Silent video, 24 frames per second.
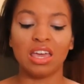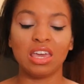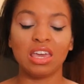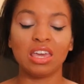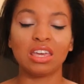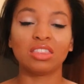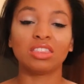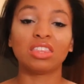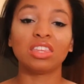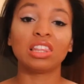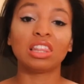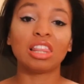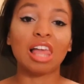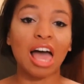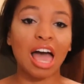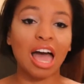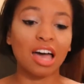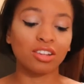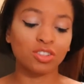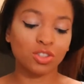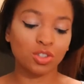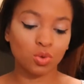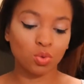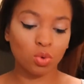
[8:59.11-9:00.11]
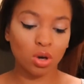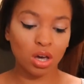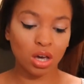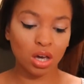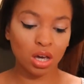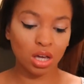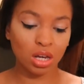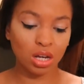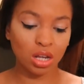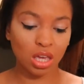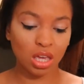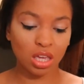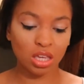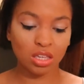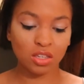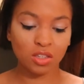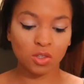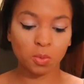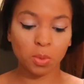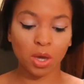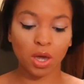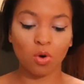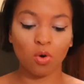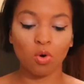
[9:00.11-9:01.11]
And the last one
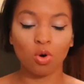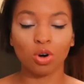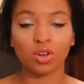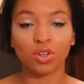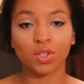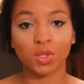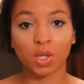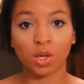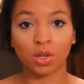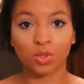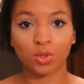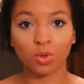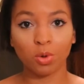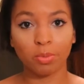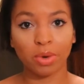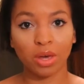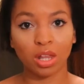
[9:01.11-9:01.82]
is my horizontal